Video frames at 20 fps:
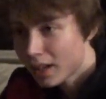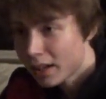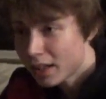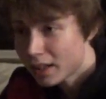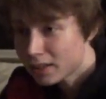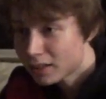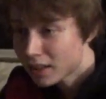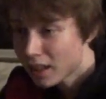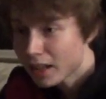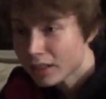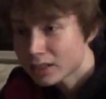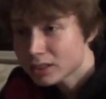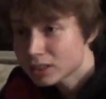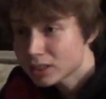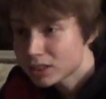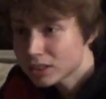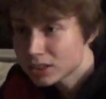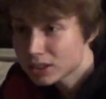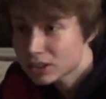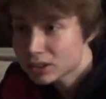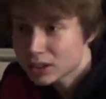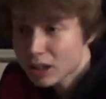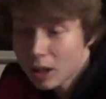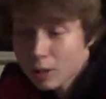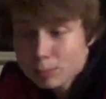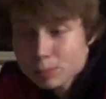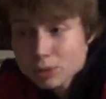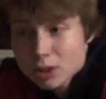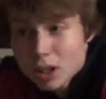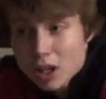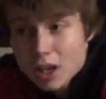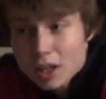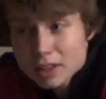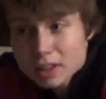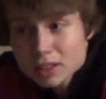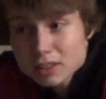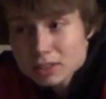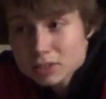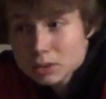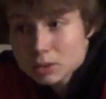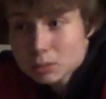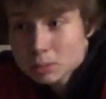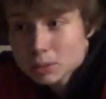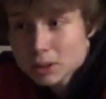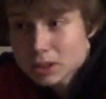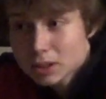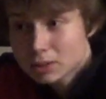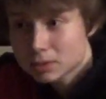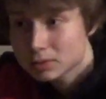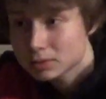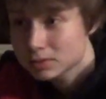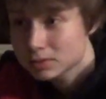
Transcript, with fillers: And then she stopped talking to me.